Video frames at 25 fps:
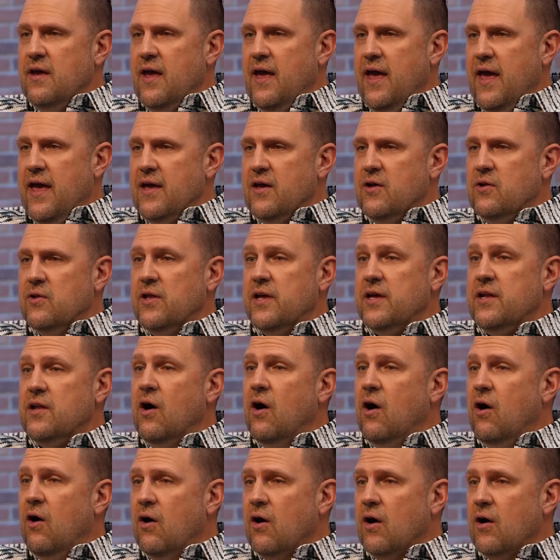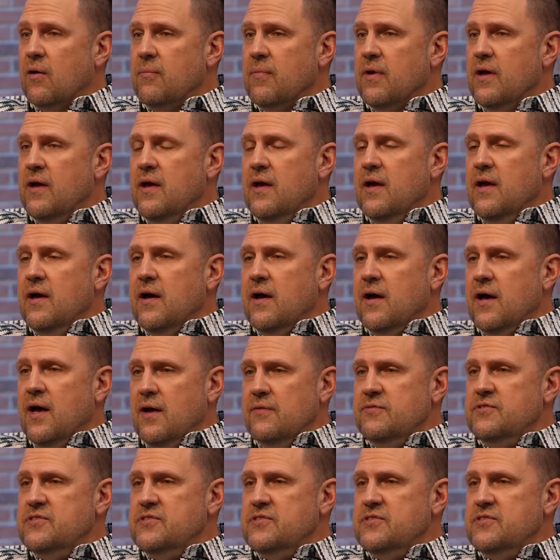angle and arm of